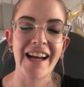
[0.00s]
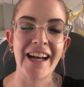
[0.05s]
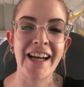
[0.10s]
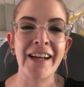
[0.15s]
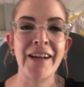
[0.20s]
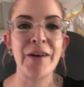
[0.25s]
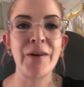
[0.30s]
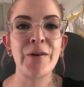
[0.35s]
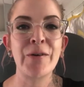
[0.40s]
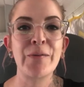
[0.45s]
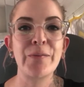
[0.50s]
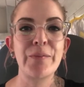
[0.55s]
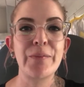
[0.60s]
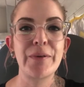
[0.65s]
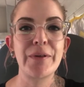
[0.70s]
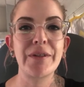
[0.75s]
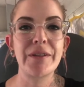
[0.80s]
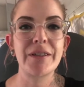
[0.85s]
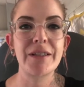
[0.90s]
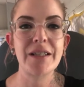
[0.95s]
I hope
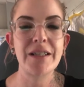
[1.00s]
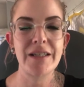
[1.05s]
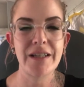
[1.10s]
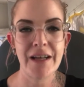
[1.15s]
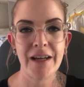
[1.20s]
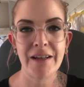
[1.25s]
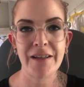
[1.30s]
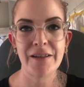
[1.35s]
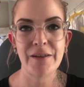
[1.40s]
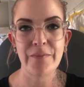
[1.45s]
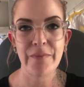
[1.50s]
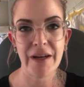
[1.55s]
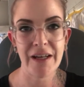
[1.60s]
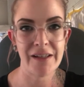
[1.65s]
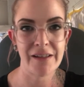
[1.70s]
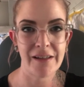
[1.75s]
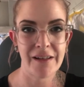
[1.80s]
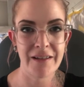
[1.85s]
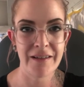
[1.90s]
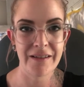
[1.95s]
today is
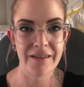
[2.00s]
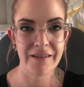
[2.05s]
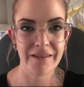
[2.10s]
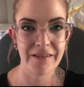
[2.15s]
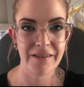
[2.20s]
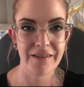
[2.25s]
amazing,